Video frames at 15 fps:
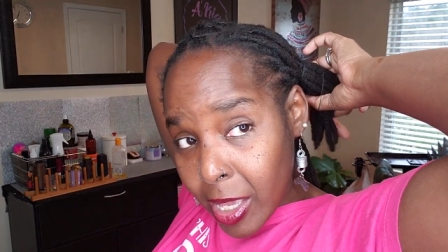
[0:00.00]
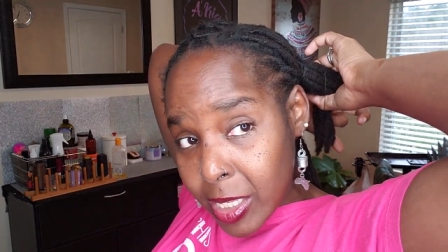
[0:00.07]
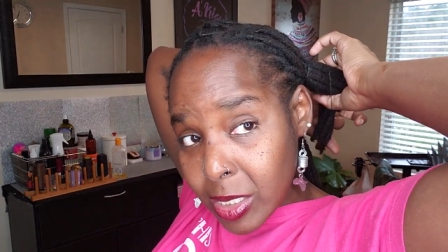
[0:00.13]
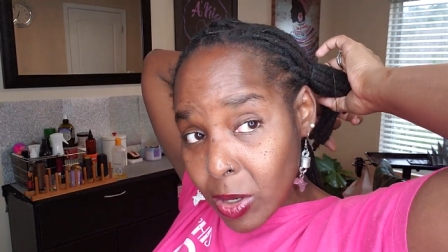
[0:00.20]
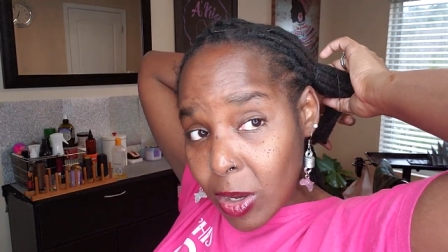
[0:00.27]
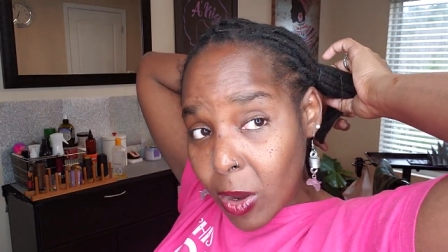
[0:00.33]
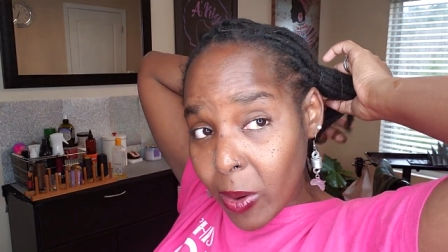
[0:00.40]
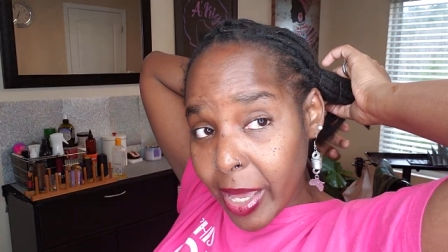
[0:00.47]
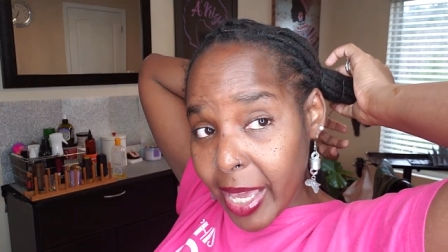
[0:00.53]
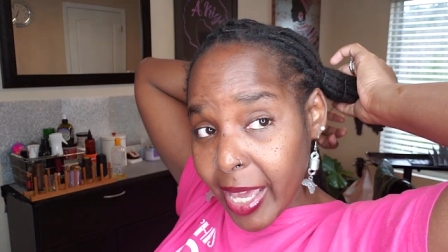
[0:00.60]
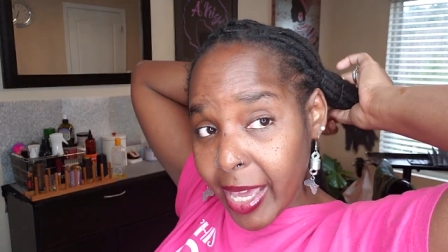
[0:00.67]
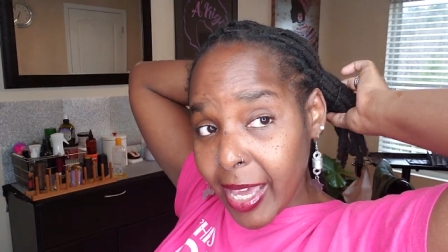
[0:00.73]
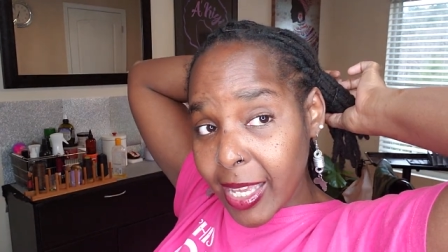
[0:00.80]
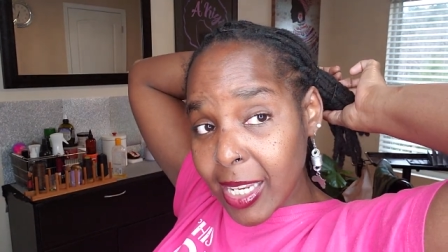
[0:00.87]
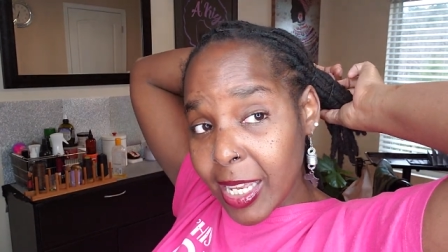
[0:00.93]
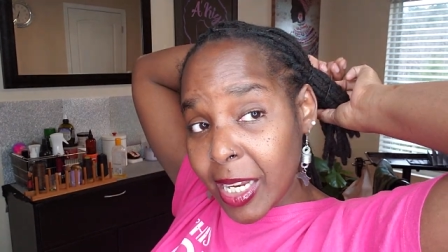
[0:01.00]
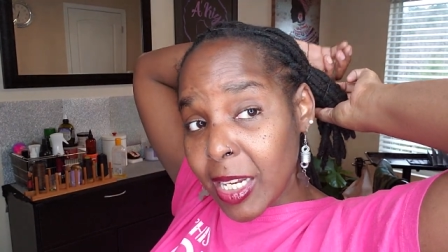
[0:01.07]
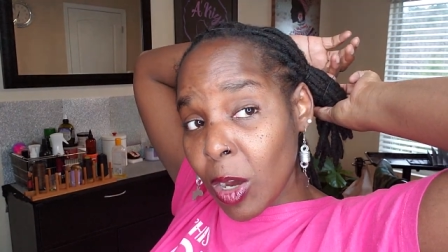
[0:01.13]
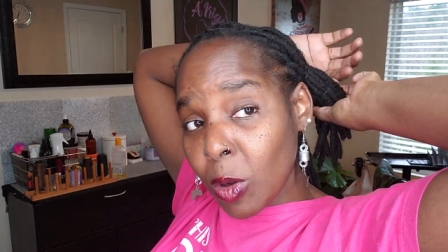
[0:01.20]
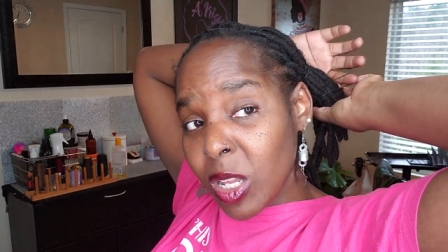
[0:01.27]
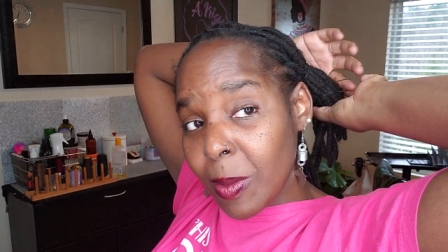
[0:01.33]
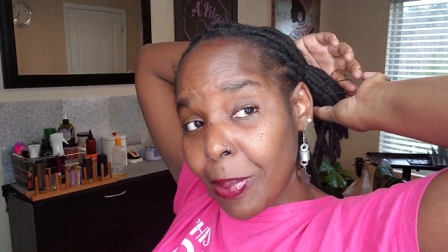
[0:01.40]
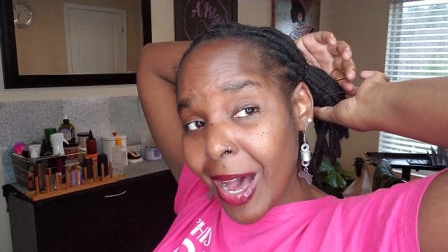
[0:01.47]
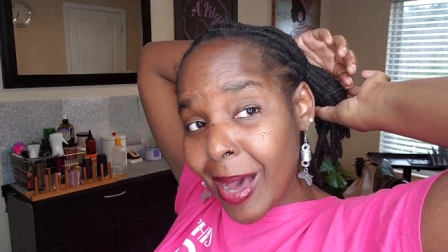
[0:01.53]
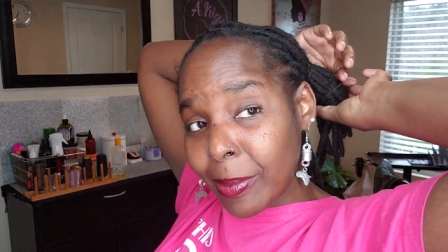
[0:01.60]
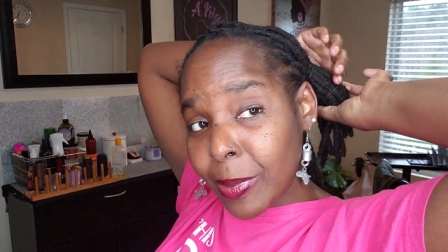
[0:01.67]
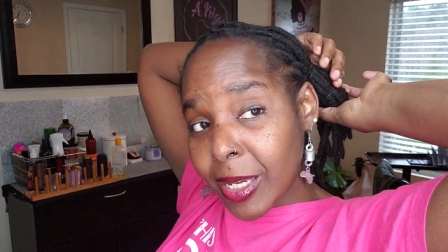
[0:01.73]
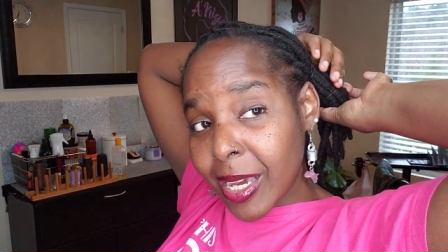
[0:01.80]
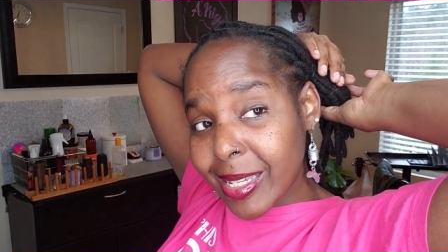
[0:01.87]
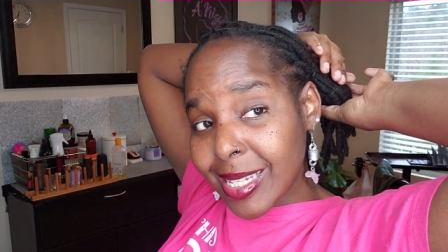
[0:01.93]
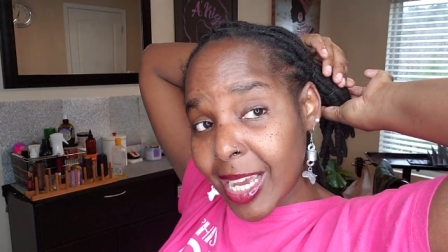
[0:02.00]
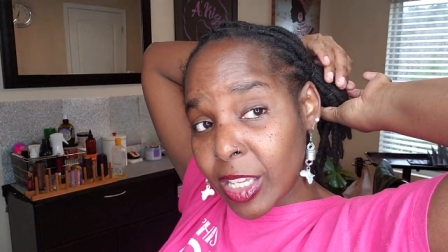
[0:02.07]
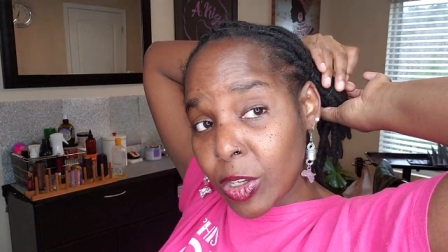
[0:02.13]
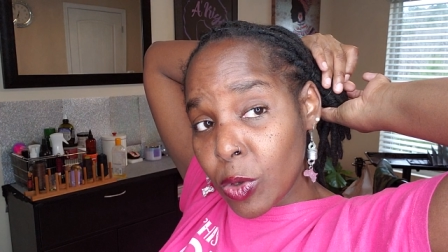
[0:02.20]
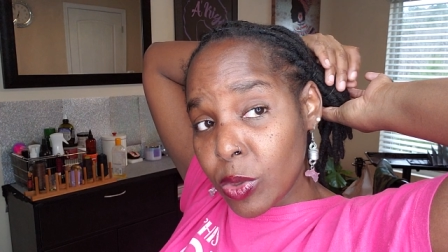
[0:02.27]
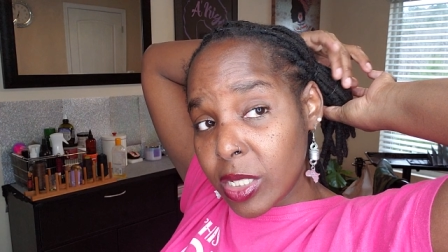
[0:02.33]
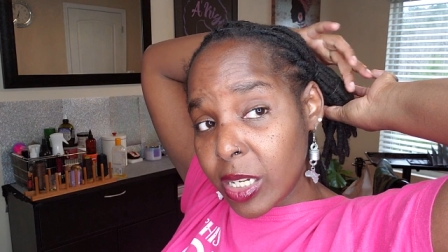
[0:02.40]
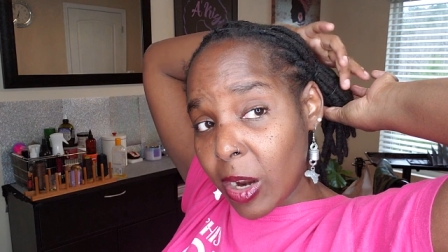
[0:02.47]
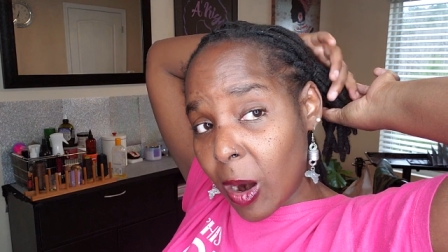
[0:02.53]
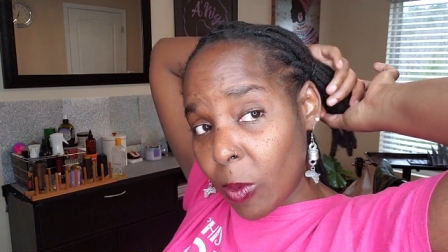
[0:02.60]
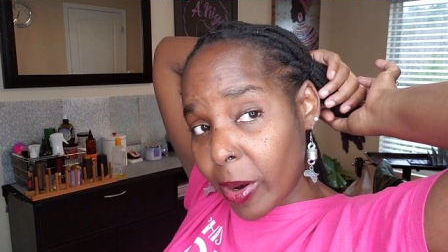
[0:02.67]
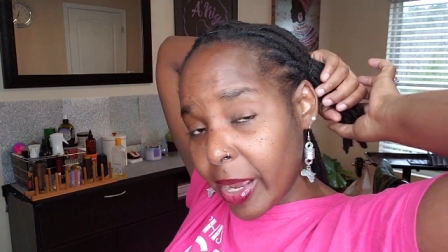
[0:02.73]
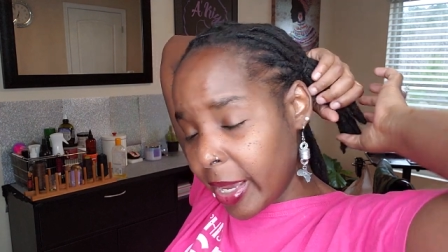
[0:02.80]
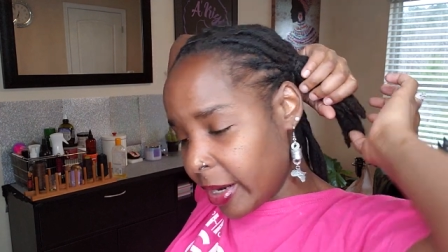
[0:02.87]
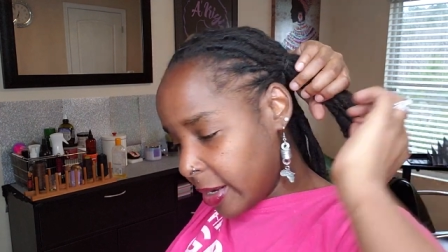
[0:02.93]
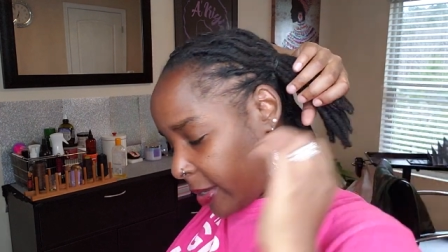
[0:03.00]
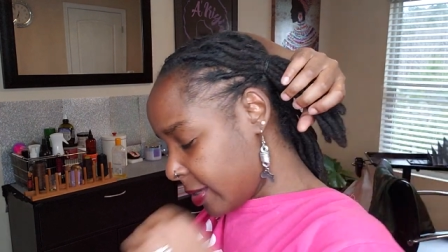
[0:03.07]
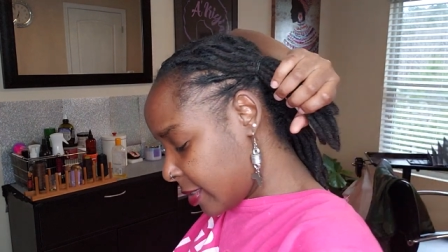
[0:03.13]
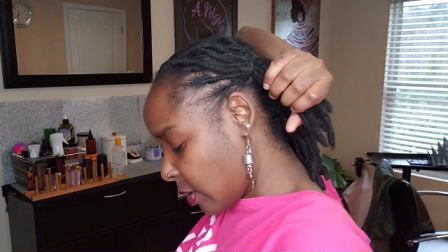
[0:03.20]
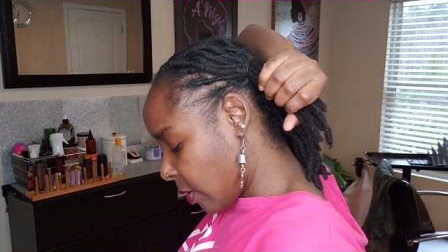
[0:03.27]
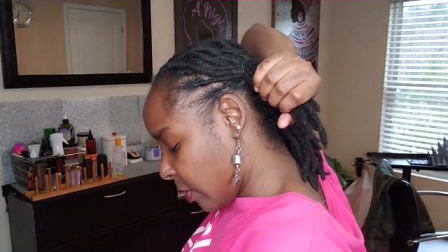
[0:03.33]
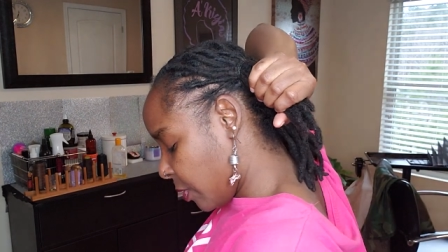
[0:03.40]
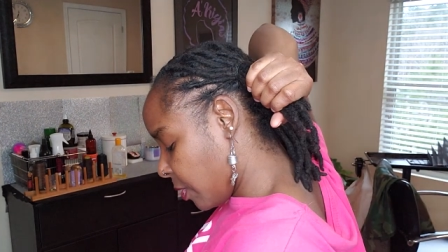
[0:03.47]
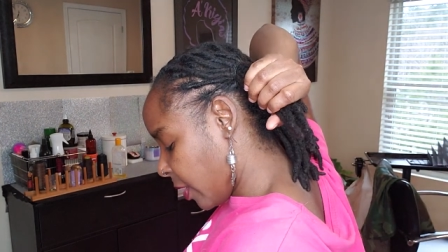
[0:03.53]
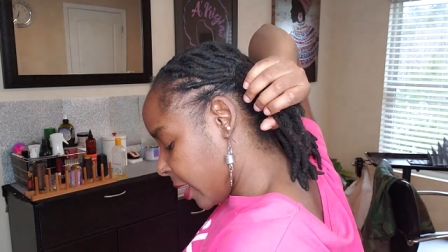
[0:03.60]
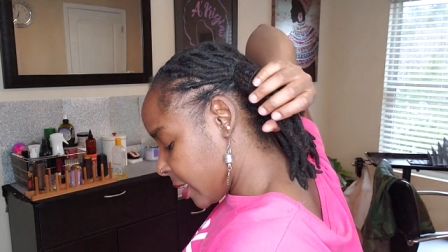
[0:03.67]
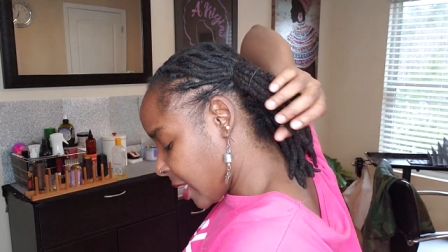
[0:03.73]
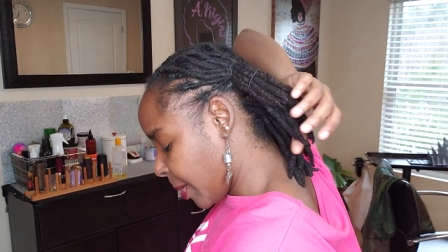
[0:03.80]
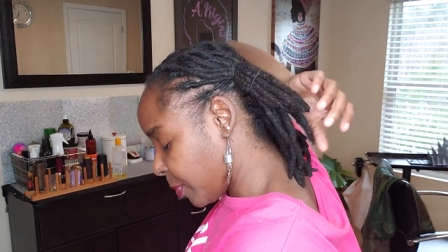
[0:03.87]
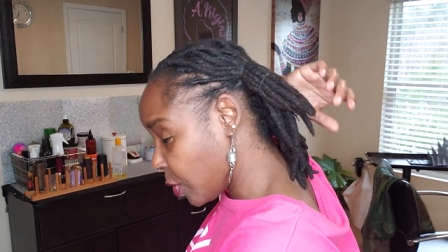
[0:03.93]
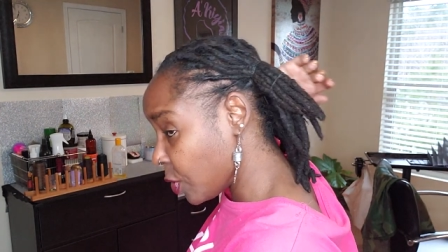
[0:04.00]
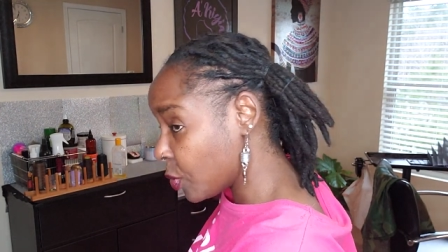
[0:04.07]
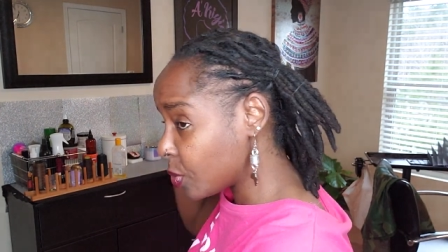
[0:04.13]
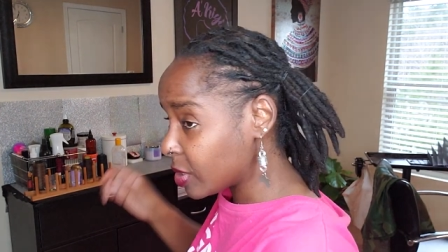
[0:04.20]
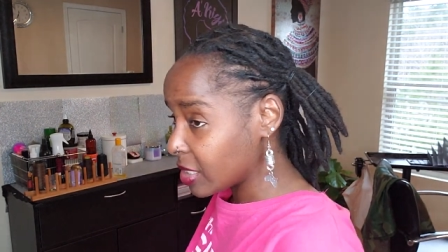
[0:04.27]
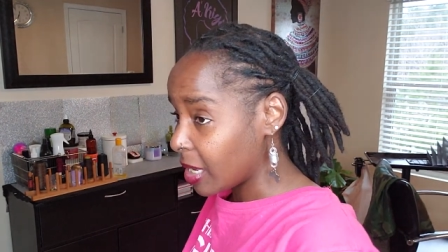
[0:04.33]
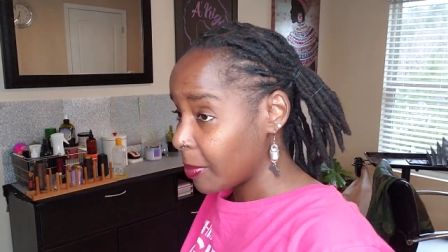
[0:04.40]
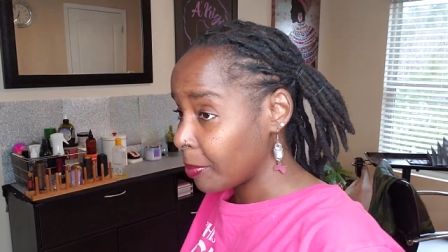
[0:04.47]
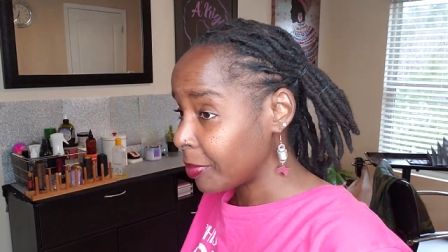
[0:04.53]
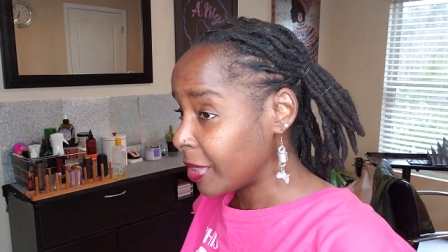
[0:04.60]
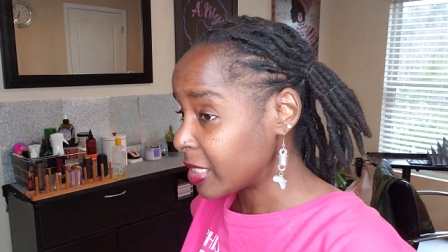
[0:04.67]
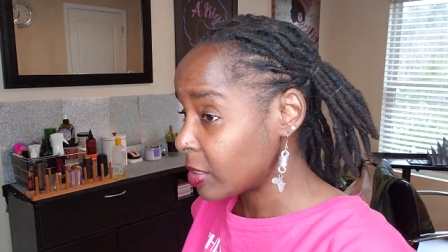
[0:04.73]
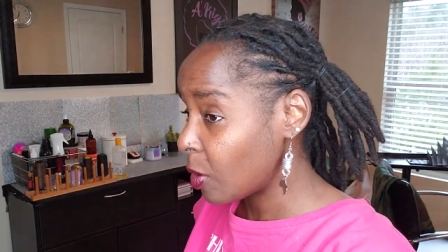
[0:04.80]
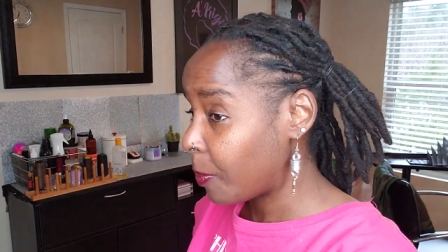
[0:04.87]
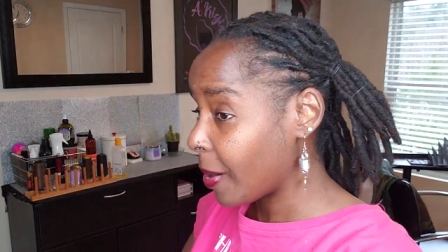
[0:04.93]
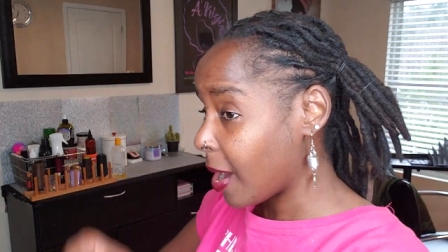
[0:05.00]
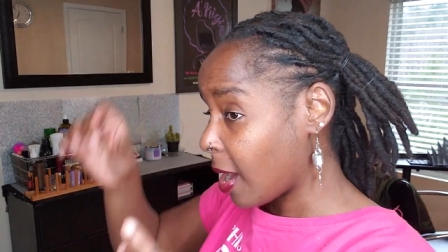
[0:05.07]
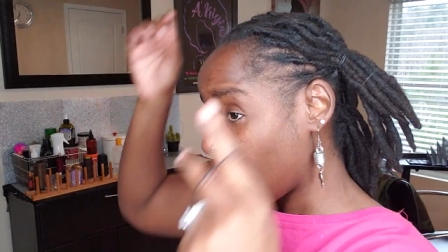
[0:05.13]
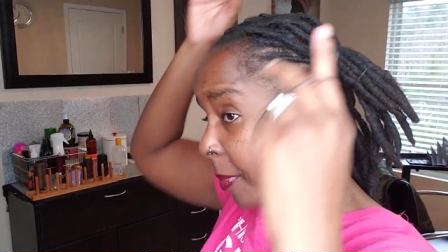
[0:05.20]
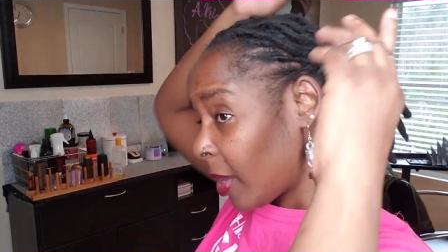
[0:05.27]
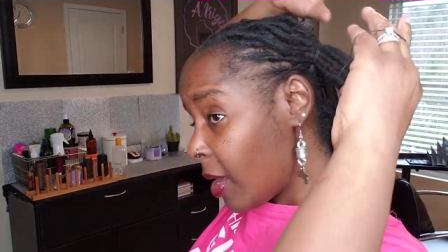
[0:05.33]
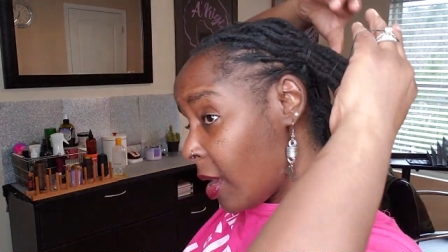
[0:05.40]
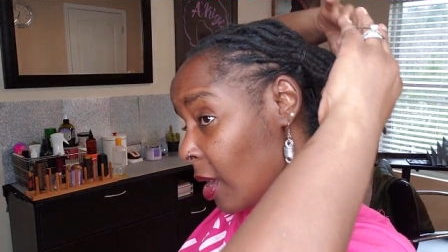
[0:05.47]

So go ahead, and, and it only popped because I used it already. So, you know, anytime you use something, it's going to pop.